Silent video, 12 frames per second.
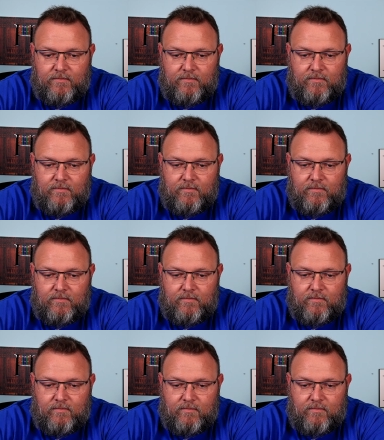
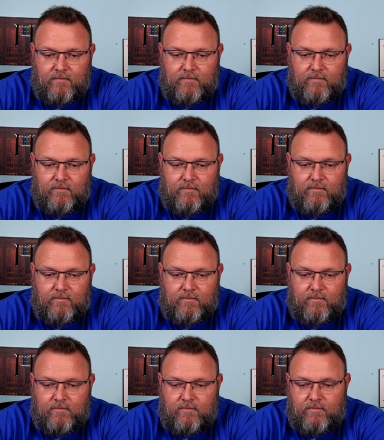
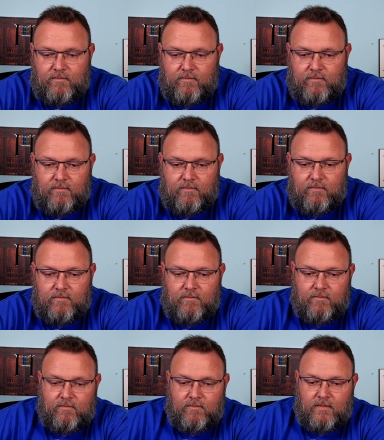
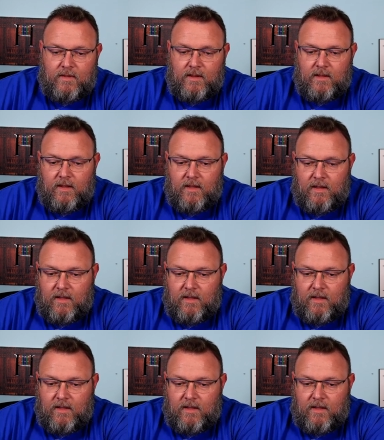(silence)